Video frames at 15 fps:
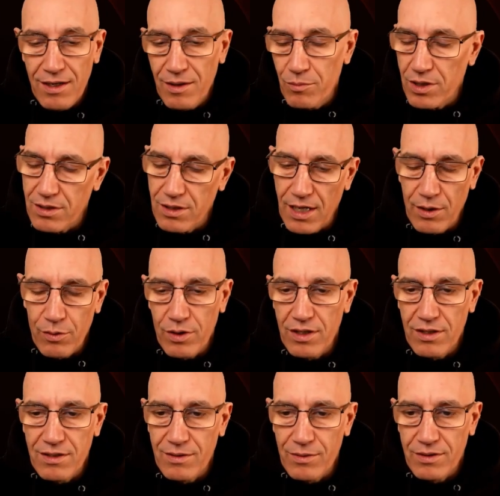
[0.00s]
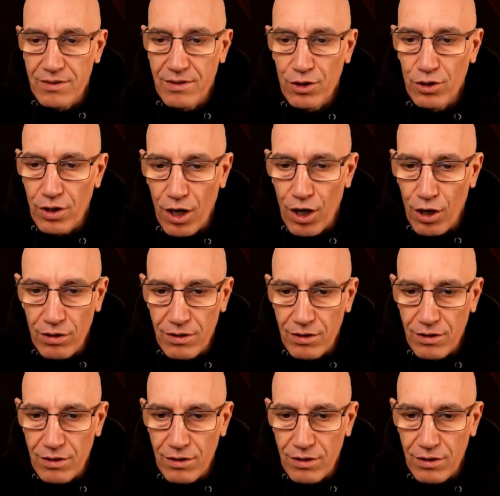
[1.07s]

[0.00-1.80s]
but now it's all